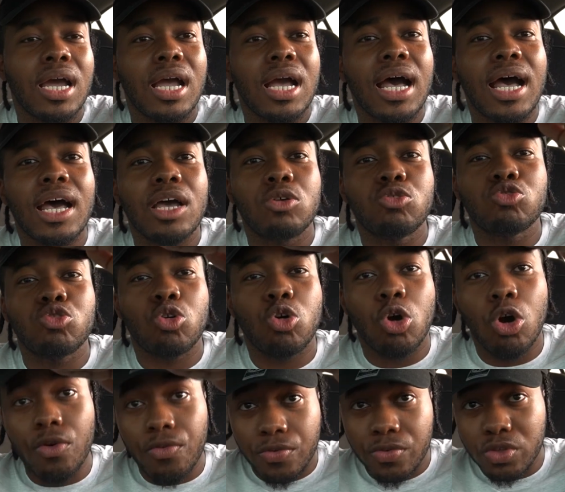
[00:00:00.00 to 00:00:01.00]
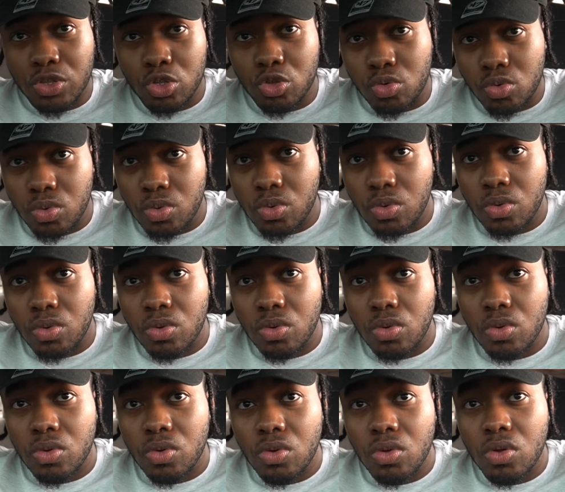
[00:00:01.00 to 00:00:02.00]
guy who's offering you
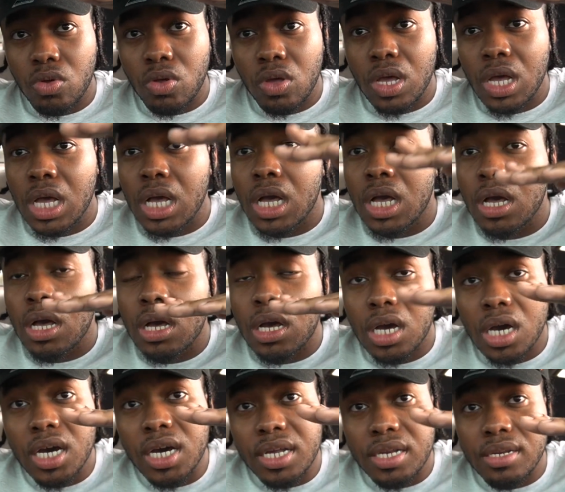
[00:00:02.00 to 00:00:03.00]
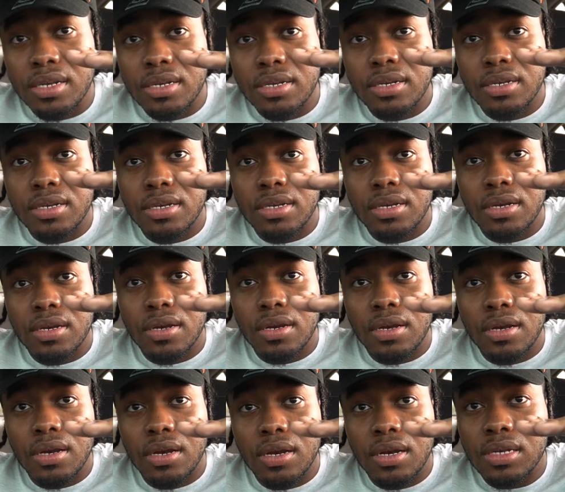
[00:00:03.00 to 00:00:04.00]
good,
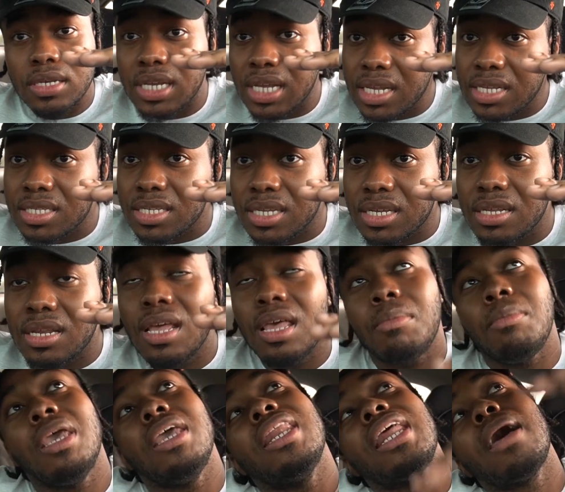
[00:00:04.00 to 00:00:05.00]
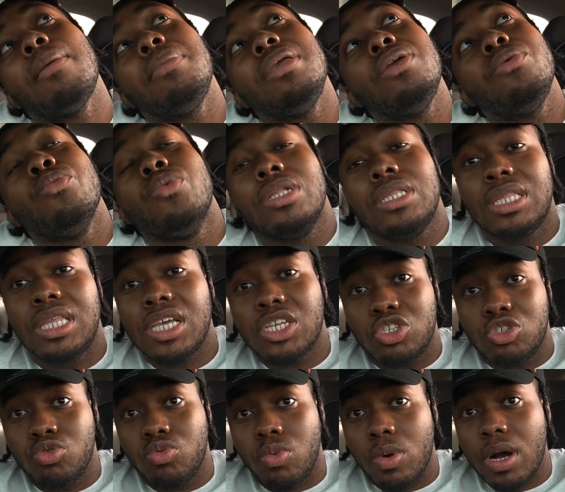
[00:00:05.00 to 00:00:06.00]
decent. It may not be what this
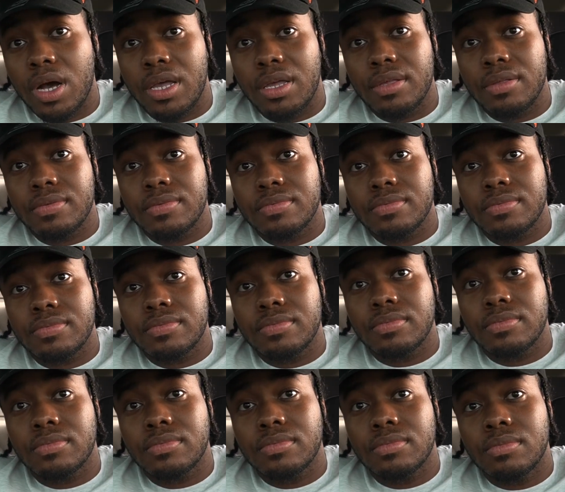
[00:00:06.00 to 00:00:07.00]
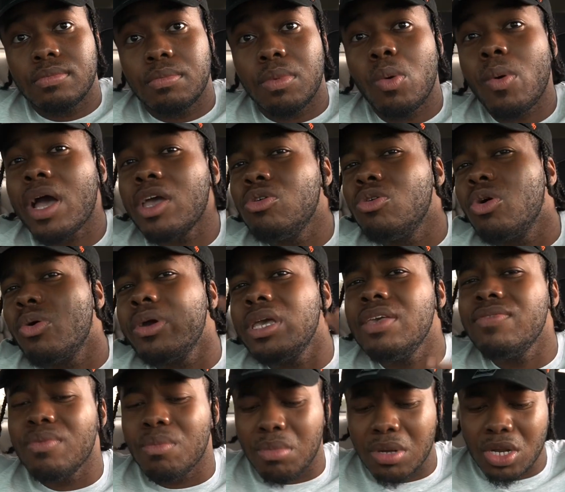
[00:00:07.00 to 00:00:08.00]
you want, but why are you going
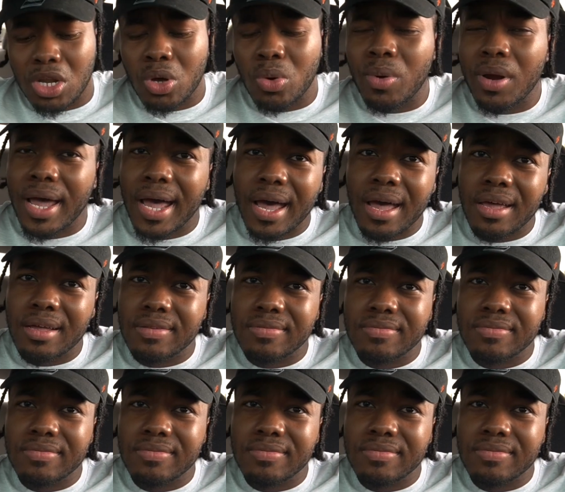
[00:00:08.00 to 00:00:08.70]
even below that?